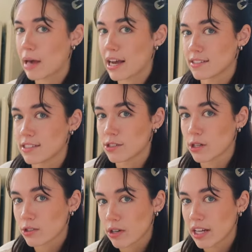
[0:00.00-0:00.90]
maxi
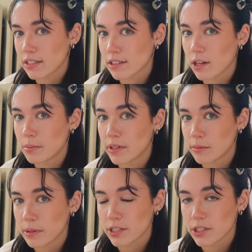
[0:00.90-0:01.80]
skirt trend. I'll put
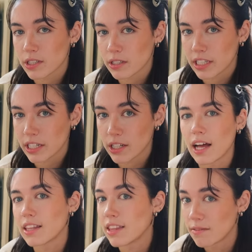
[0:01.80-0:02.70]
a picture here.
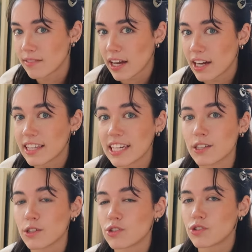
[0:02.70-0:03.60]
I love that. I think it
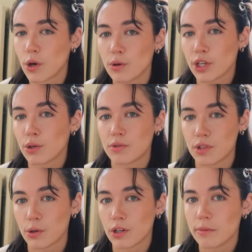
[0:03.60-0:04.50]
looks so cute,
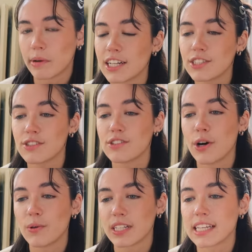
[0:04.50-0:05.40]
so good. I just
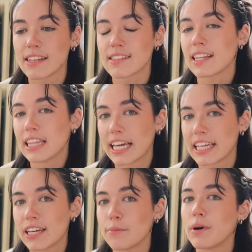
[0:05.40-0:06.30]
know that yes, I
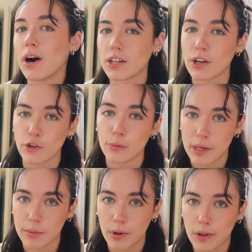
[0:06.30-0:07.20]
like it, but on other
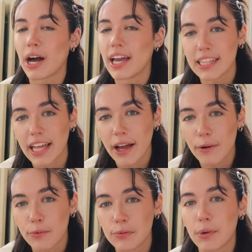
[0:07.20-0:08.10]
people. Buying
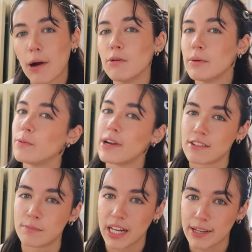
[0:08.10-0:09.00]
that would probably be a
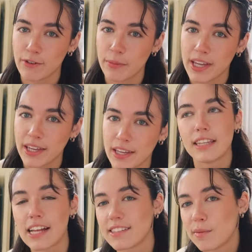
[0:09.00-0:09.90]
waste of money for me
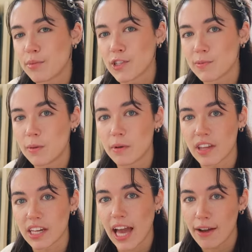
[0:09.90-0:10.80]
that same principle with
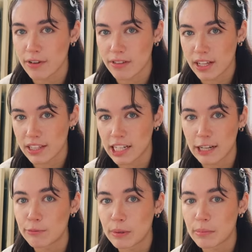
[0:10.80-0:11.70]
like everything that
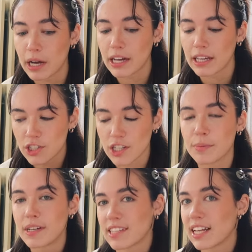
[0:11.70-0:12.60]
I've been buying. Just
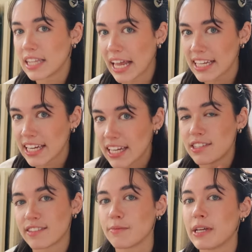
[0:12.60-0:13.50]
because I like it
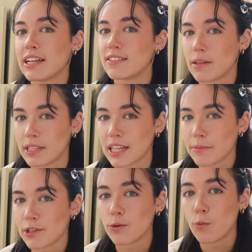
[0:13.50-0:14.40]
doesn't mean it's something
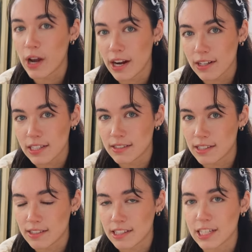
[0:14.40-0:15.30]
I'm gonna wear
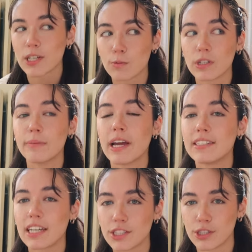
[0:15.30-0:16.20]
consistently. I really pay
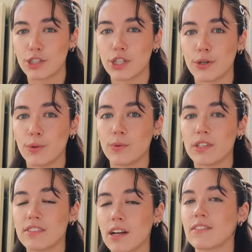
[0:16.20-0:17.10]
attention to
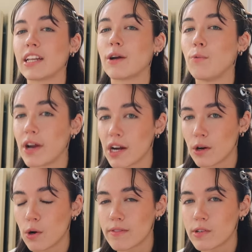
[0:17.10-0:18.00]
the stuff that I
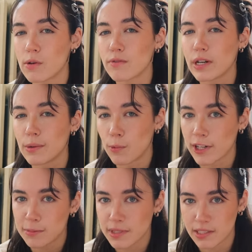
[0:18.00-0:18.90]
wear over and over and
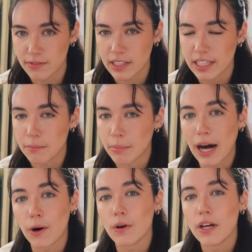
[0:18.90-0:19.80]
what specifically
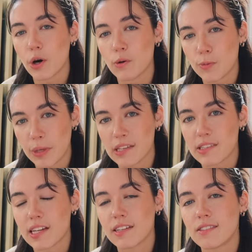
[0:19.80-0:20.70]
about those
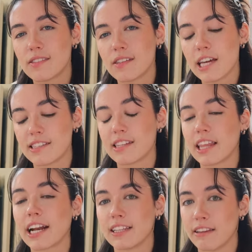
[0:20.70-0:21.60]
pieces is it
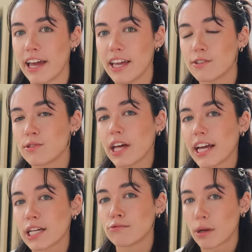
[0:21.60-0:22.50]
that I like so that
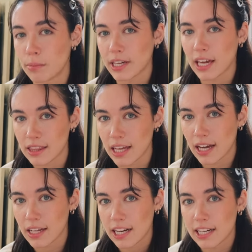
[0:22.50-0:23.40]
I can replicate
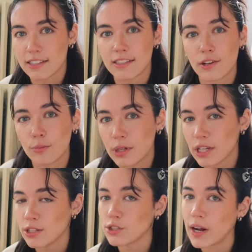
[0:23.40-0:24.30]
that and I can still
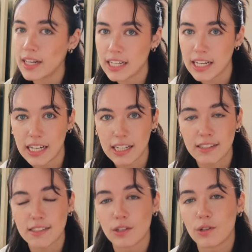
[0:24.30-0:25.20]
be trendy and I can
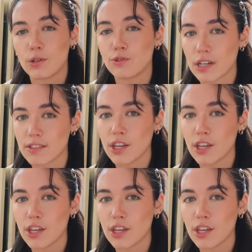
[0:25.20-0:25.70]
still dress